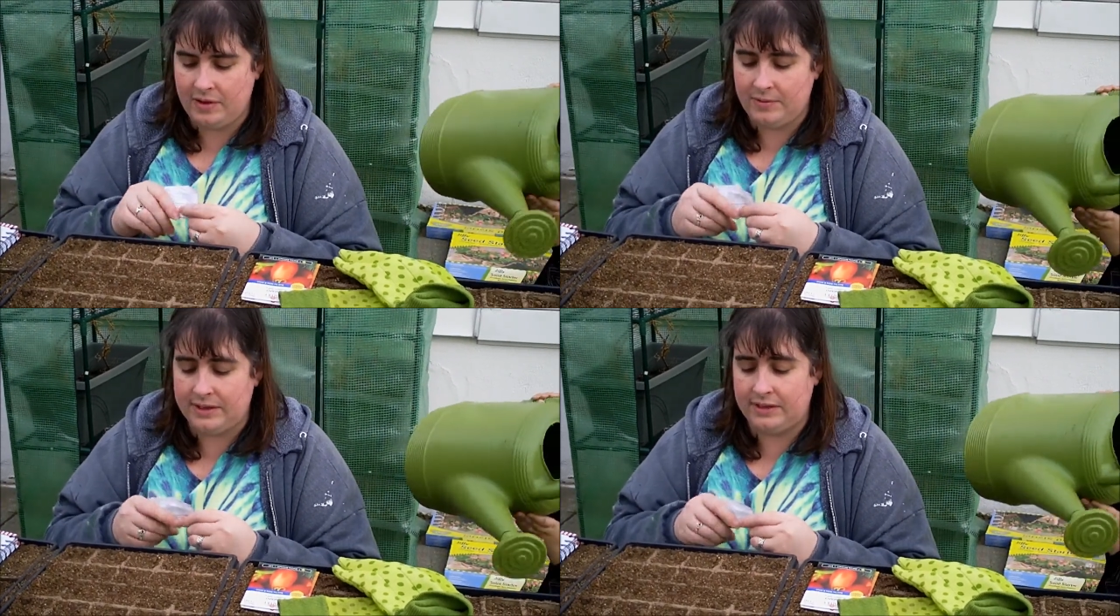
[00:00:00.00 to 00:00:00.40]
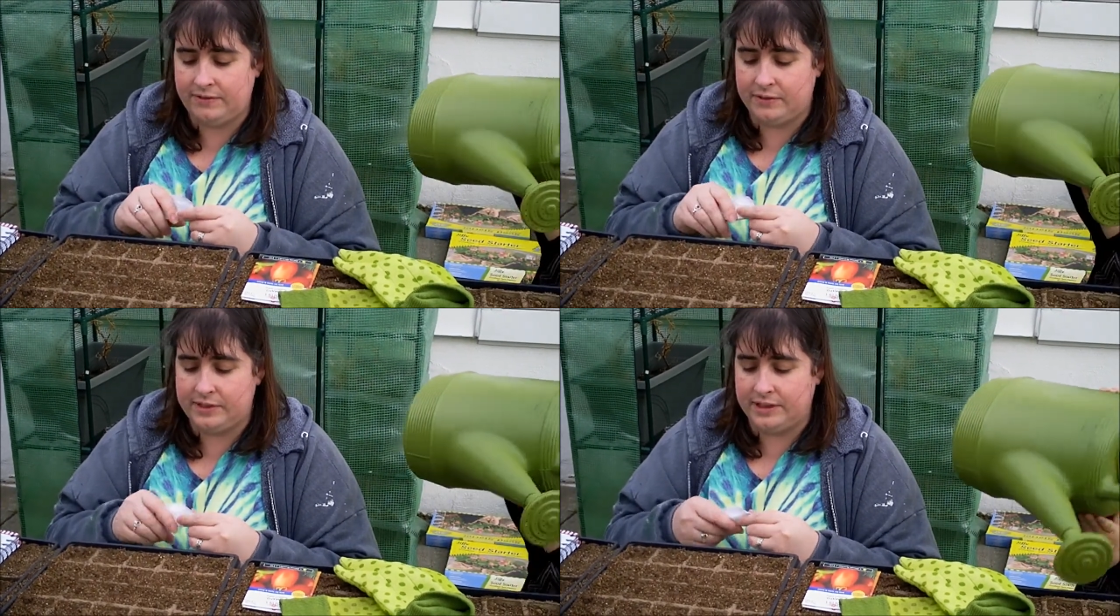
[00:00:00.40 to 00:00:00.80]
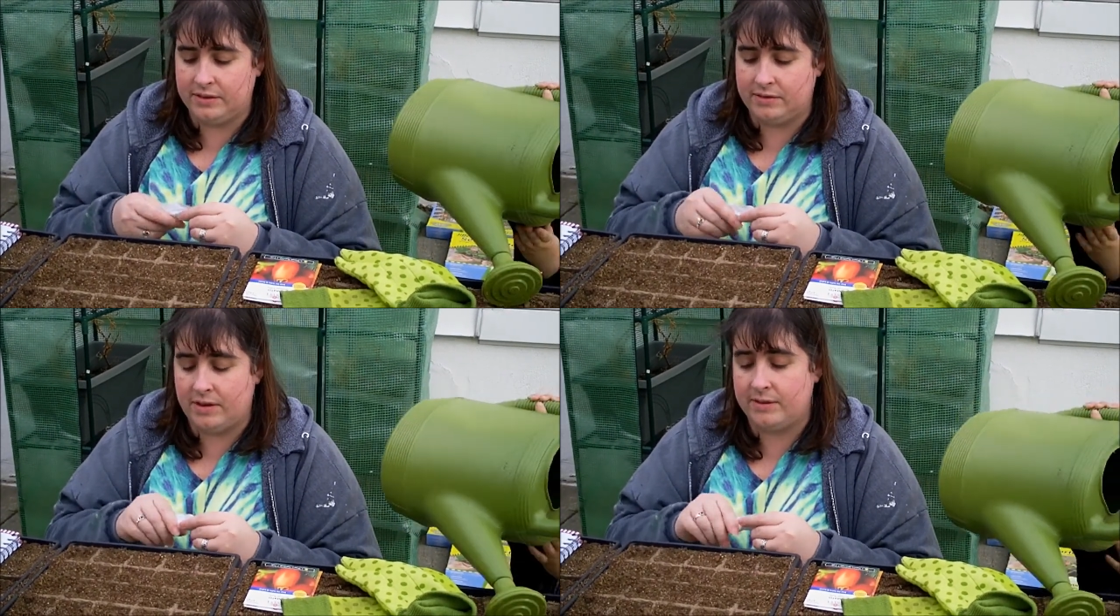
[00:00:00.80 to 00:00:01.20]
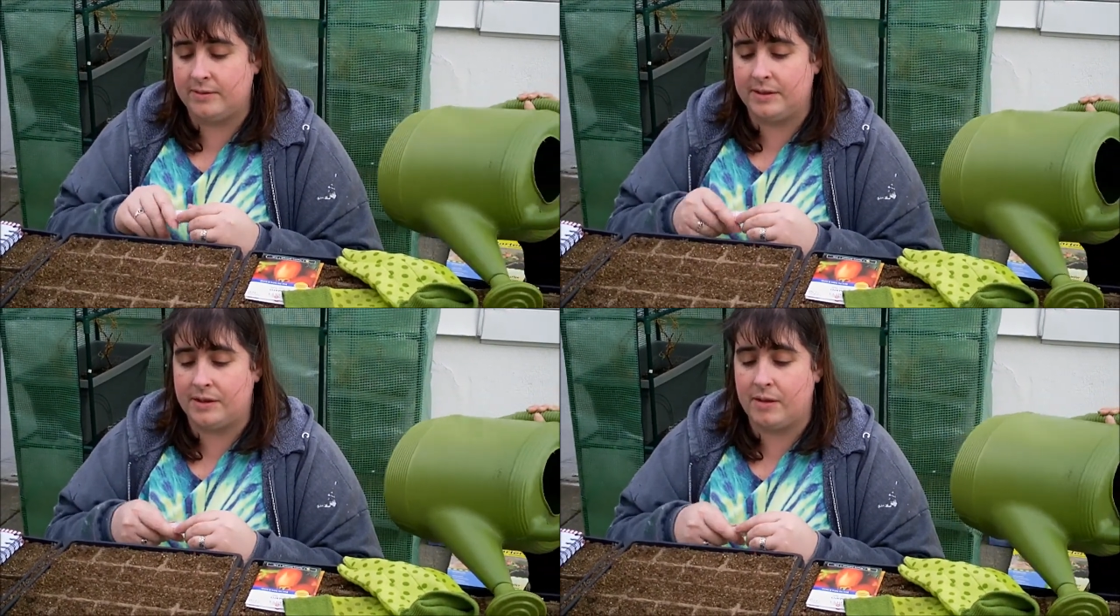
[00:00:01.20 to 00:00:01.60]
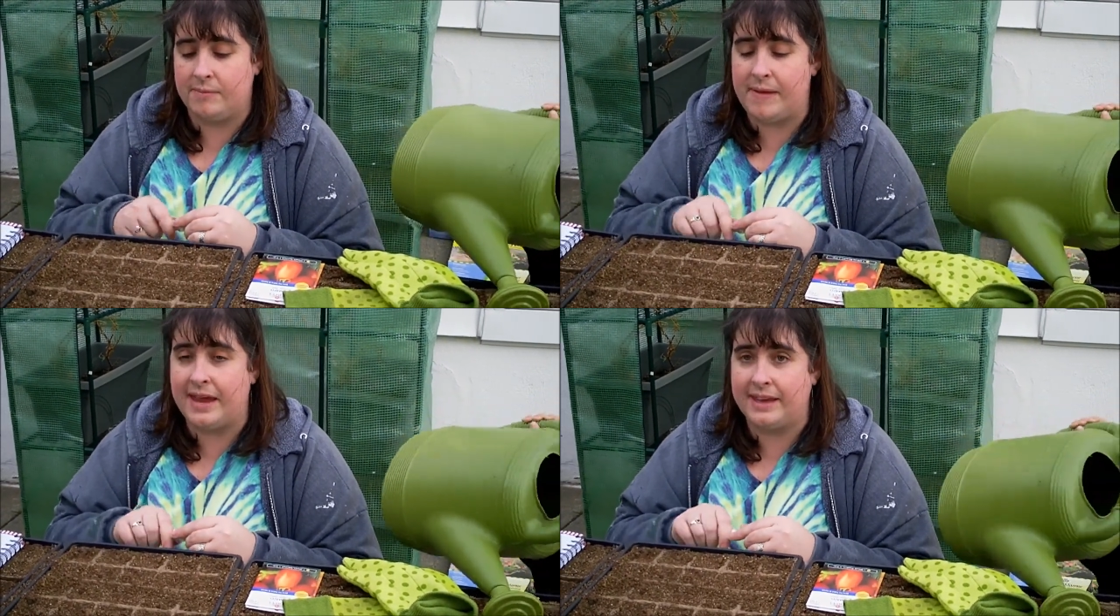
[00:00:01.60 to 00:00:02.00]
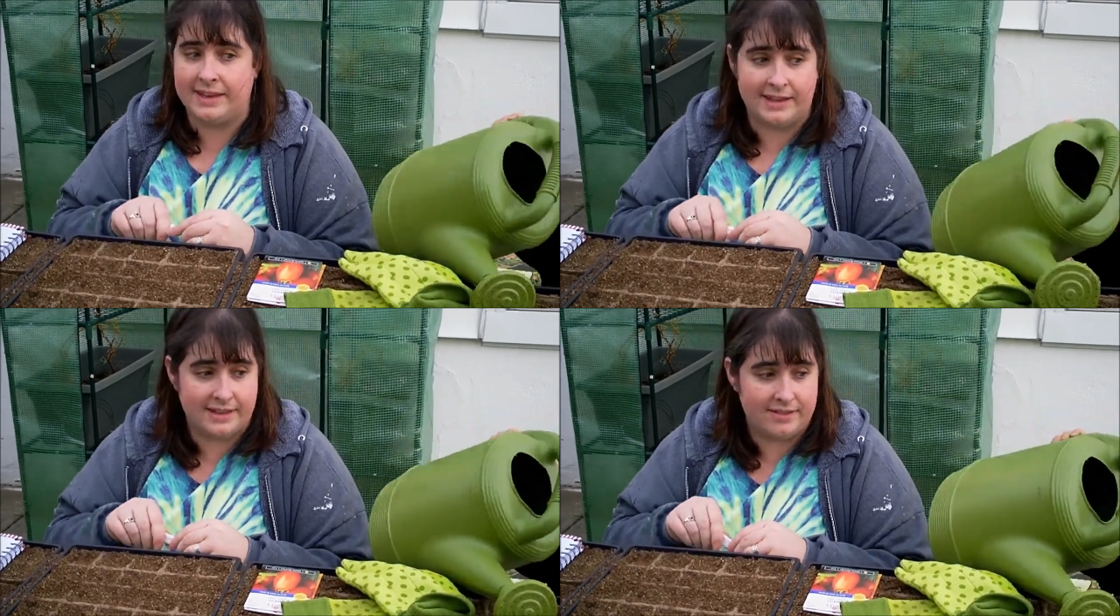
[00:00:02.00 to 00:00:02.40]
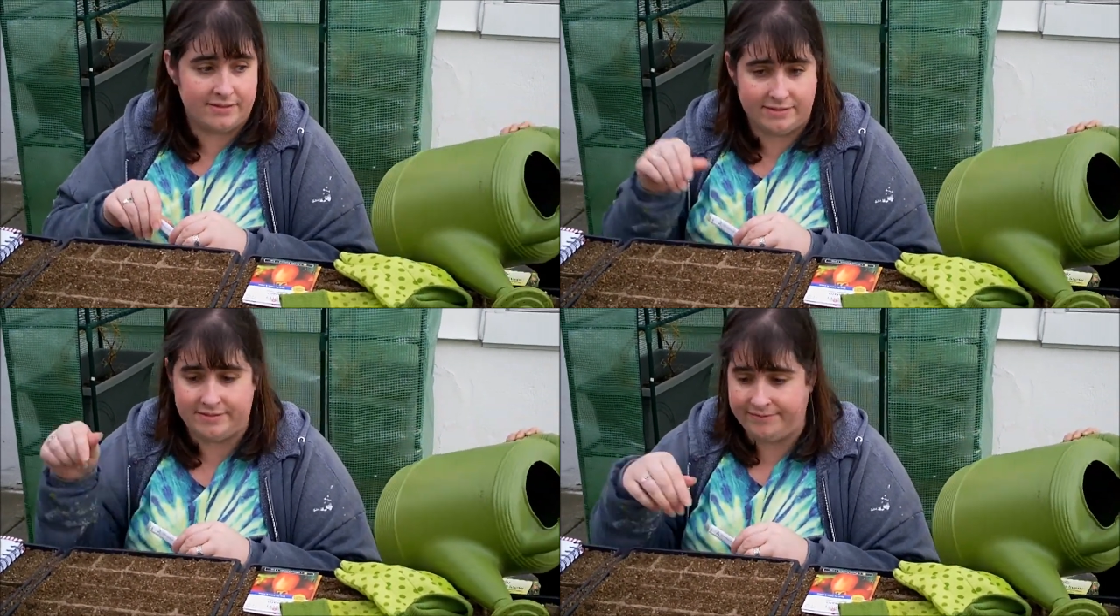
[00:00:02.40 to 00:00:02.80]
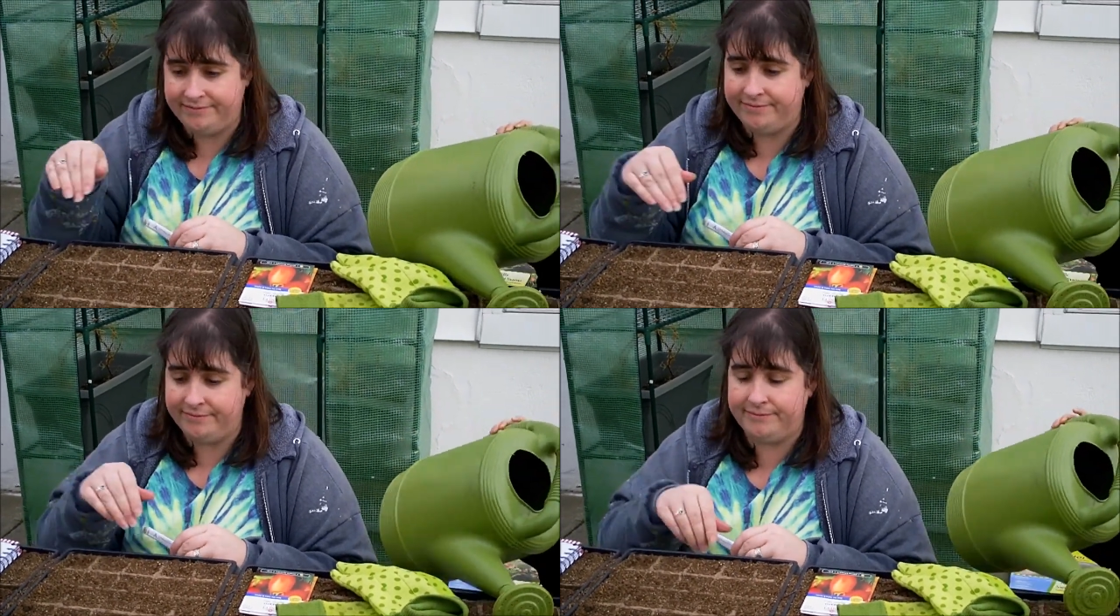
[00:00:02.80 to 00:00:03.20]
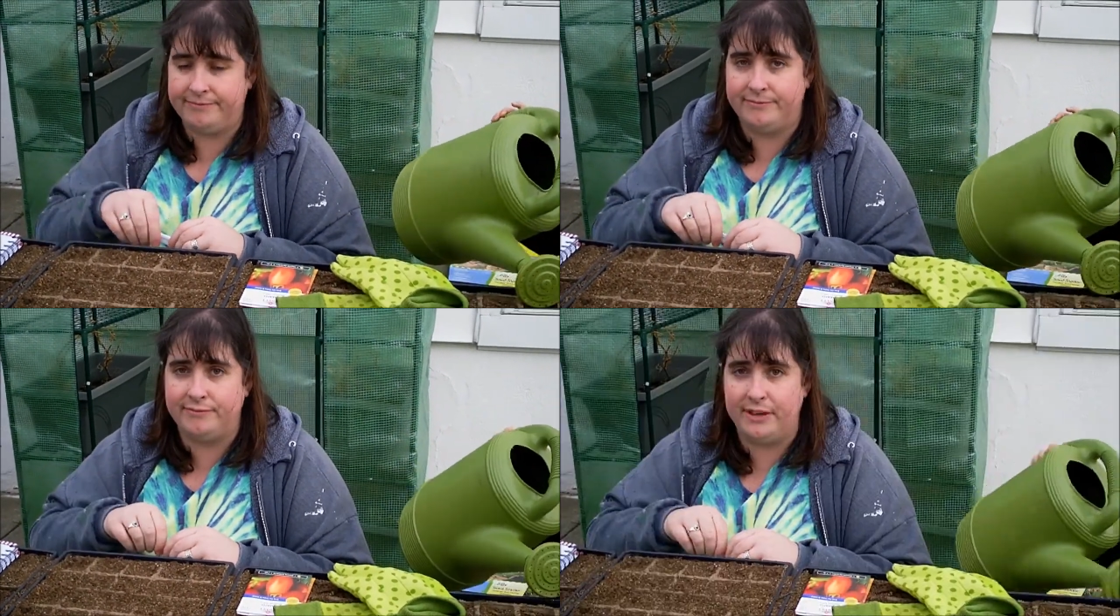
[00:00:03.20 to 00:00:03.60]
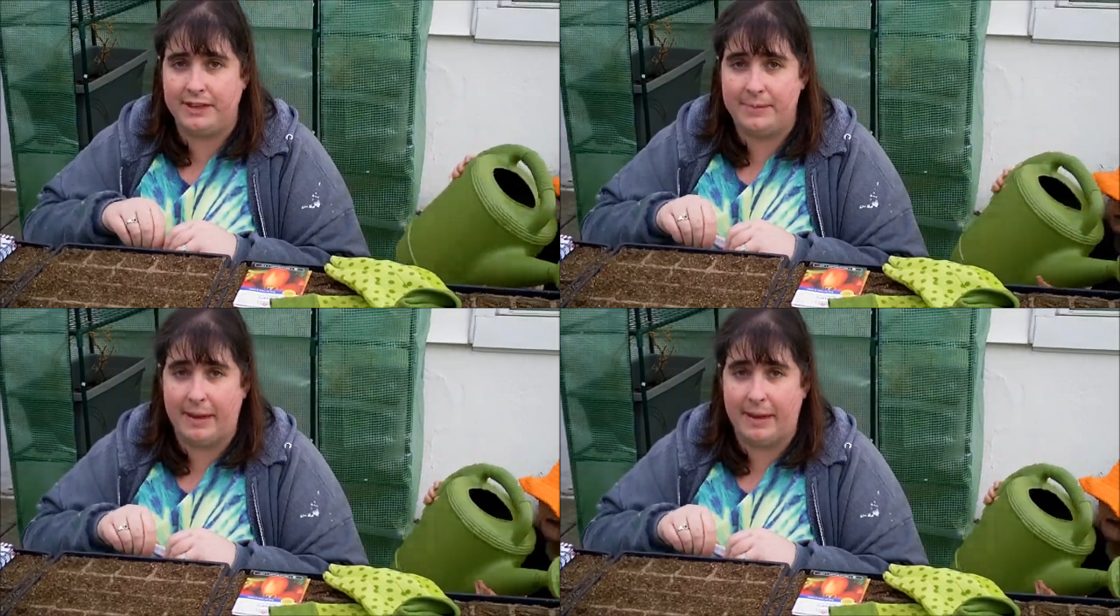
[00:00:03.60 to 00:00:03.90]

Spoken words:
We can afford to go all back in and really